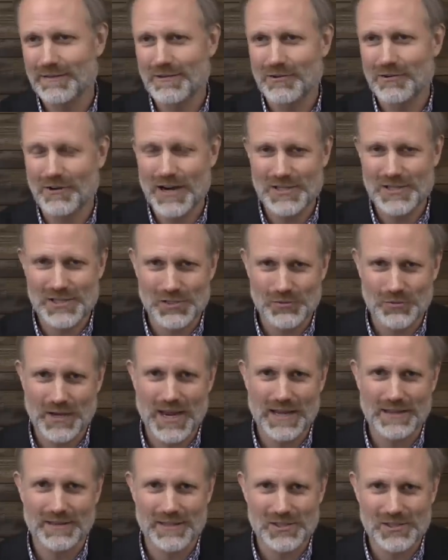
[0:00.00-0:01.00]
crisis we
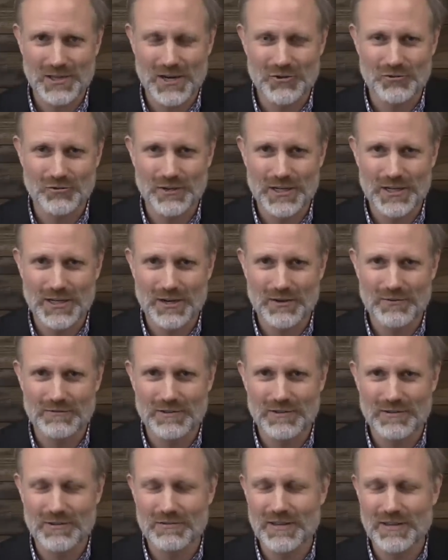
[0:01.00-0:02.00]
had in this country, you know,
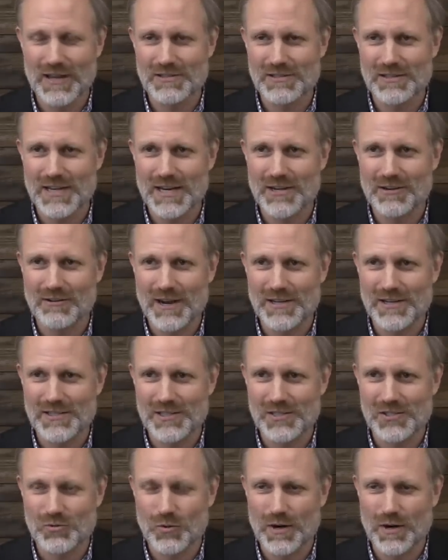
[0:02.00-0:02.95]
the 2008 crisis,